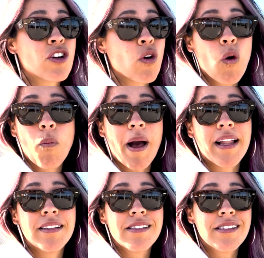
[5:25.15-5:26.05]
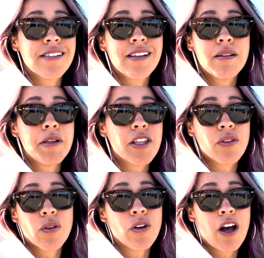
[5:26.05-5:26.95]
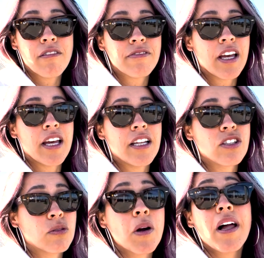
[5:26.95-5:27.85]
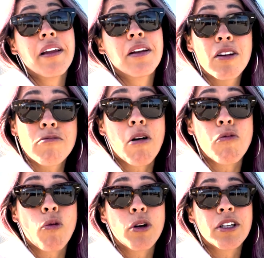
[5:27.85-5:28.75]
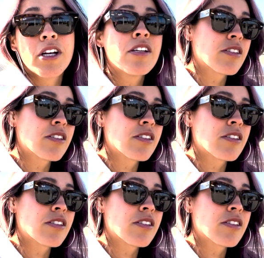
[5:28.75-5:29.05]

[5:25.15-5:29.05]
your whole balance is going to be thrown off and you'll probably fall forward.